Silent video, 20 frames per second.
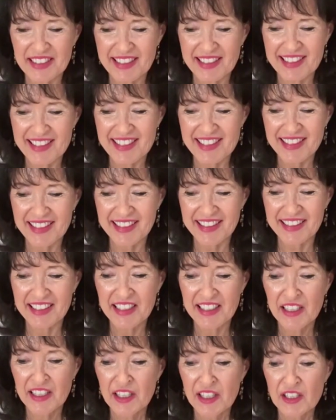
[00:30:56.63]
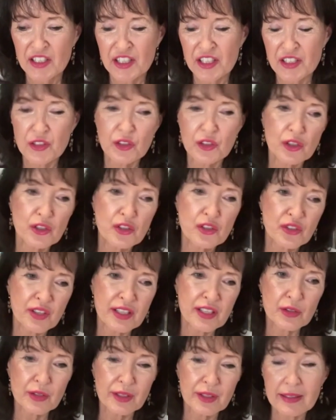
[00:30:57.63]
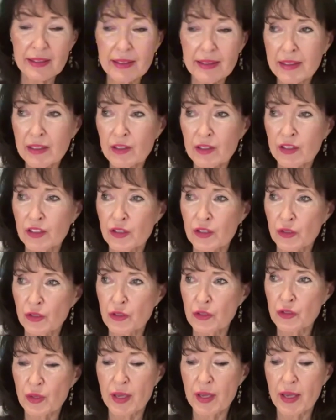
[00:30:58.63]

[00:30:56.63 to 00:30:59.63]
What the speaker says: Fantastic. Did you go straight to Italy, or you also